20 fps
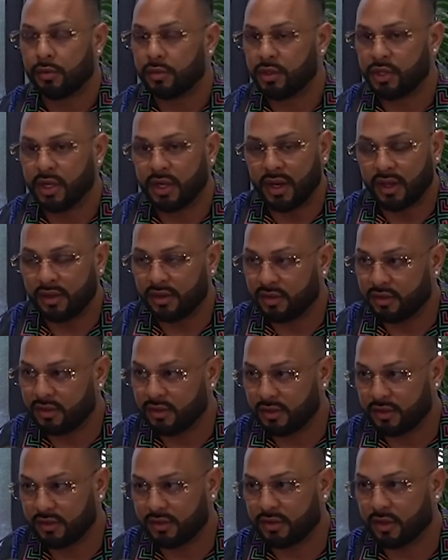Jen has
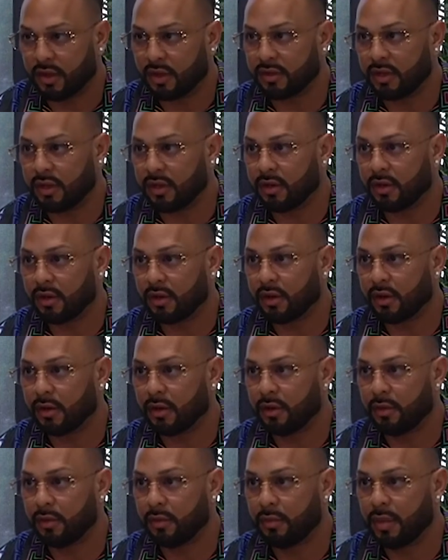salt in her
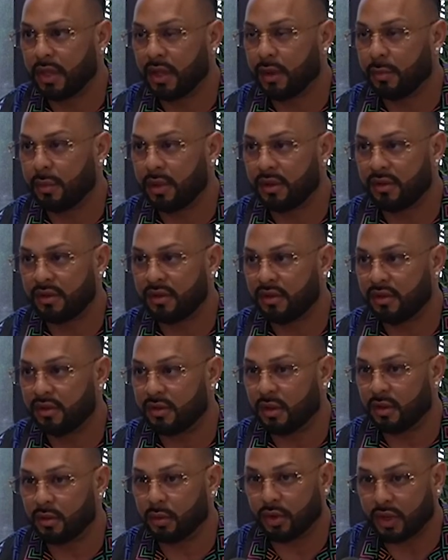pink Himalayan sea
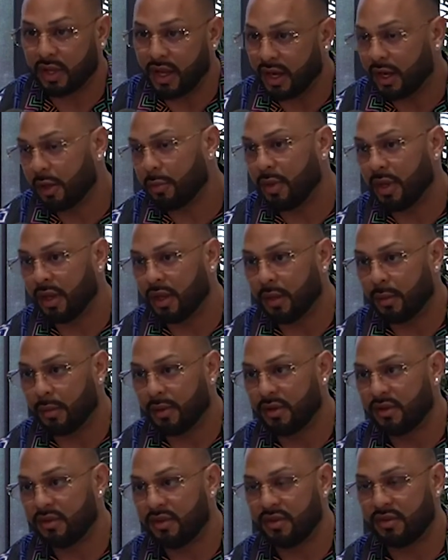salt, organic pink
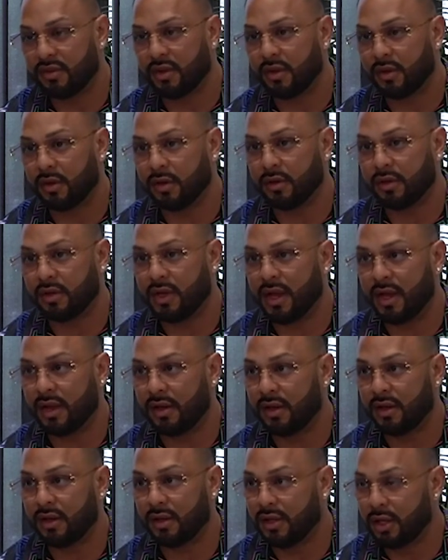Himalayan sea salt in her diet
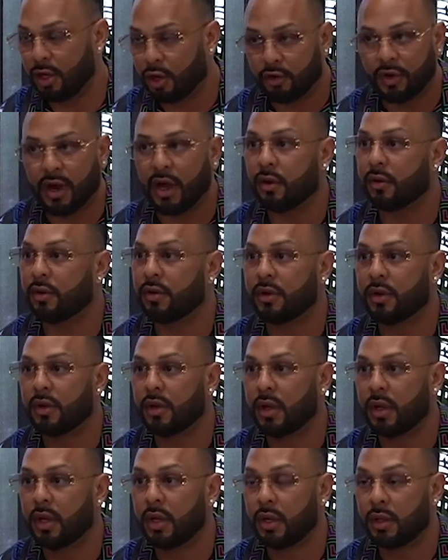year round.
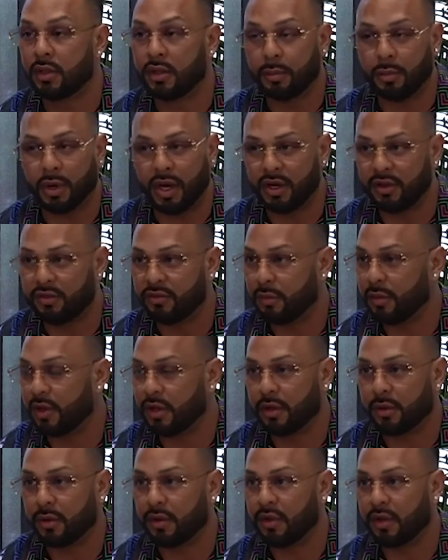The body's
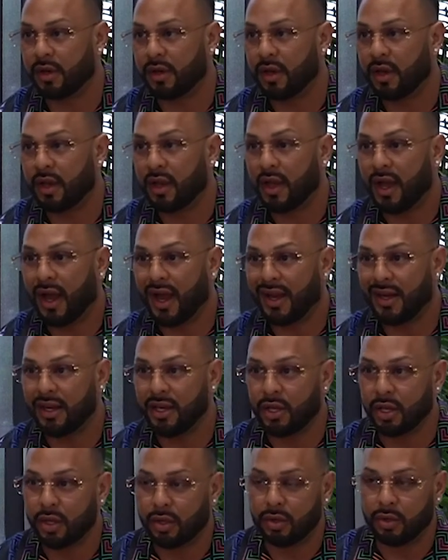familiar with it. I
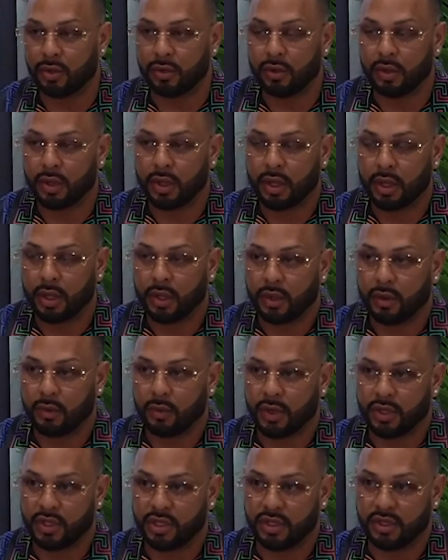know
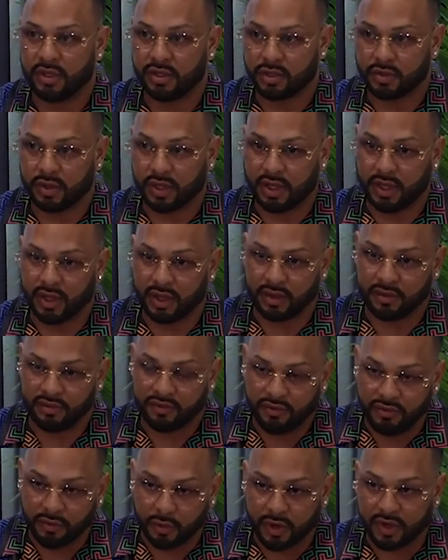when she's drinking
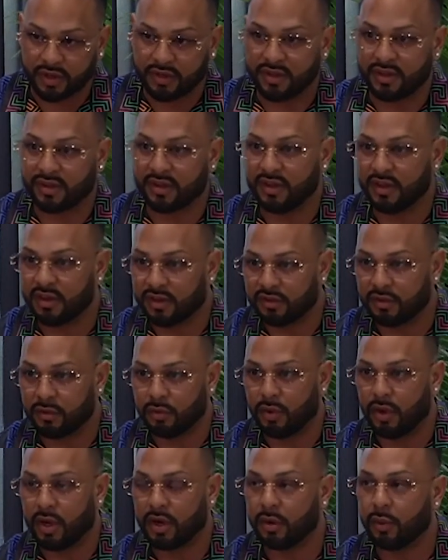four to six liters of
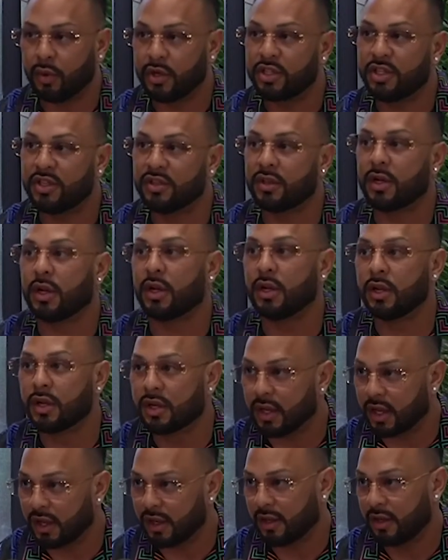water what she's going to
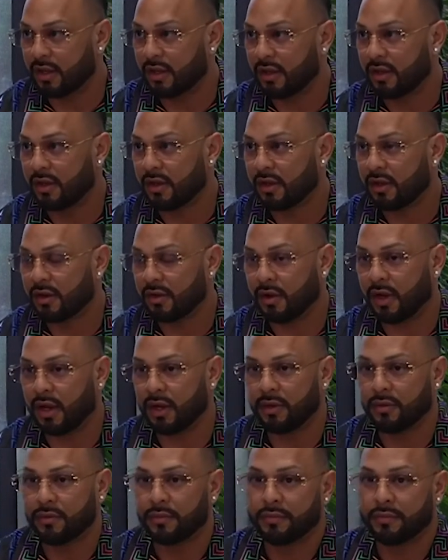look like, right?